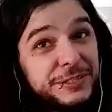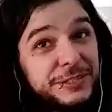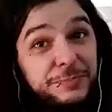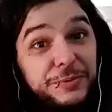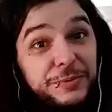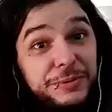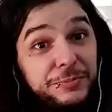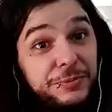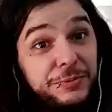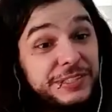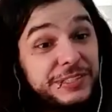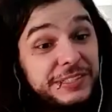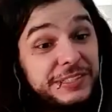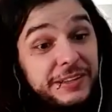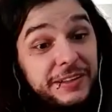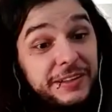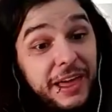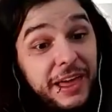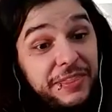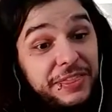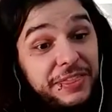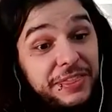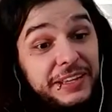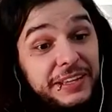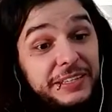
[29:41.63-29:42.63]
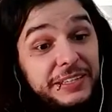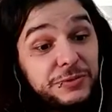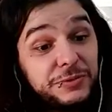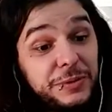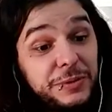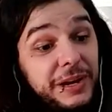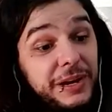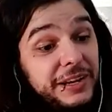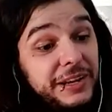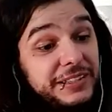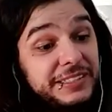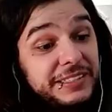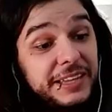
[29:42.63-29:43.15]
Brazil, I think it's
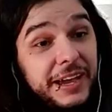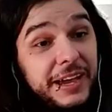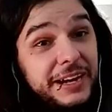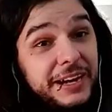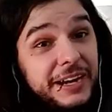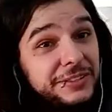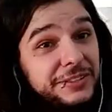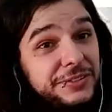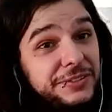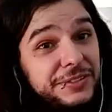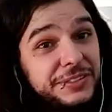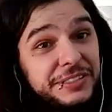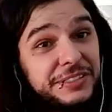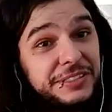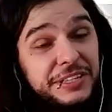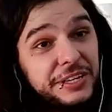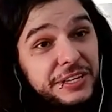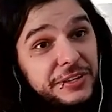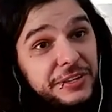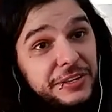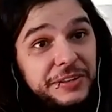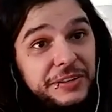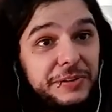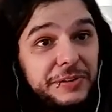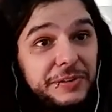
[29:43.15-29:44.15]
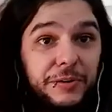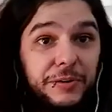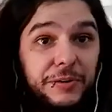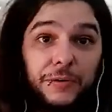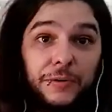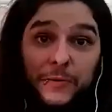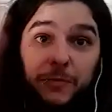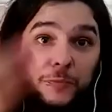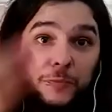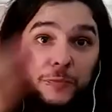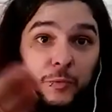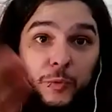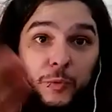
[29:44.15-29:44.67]
really exciting to see
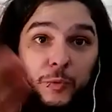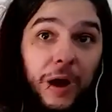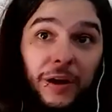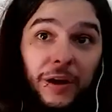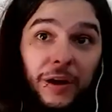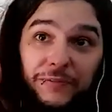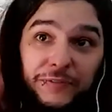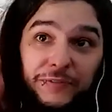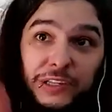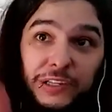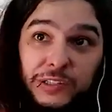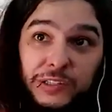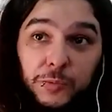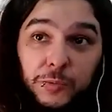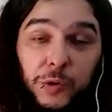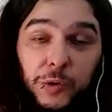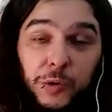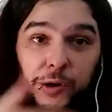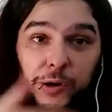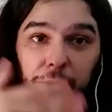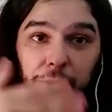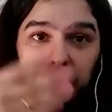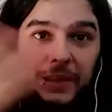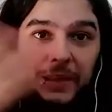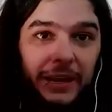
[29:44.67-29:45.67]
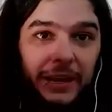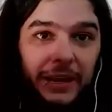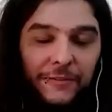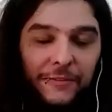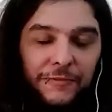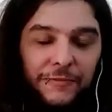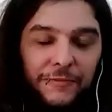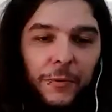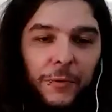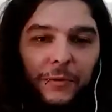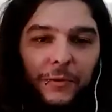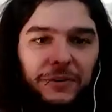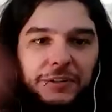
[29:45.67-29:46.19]
out of this world, and of
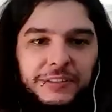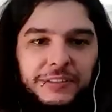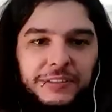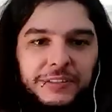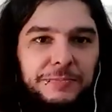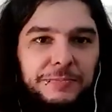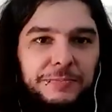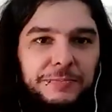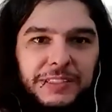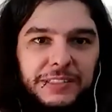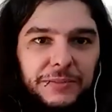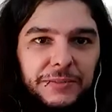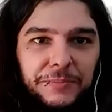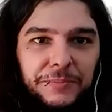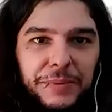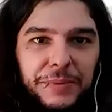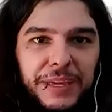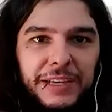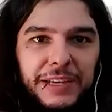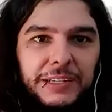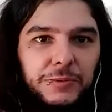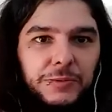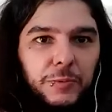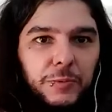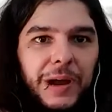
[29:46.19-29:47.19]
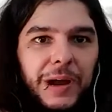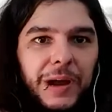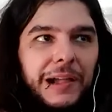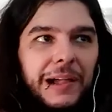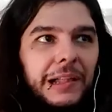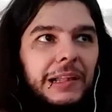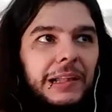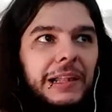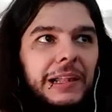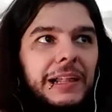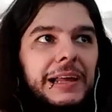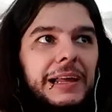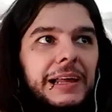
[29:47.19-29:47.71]
course, Mr. Big as
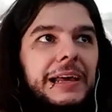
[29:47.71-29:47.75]
well.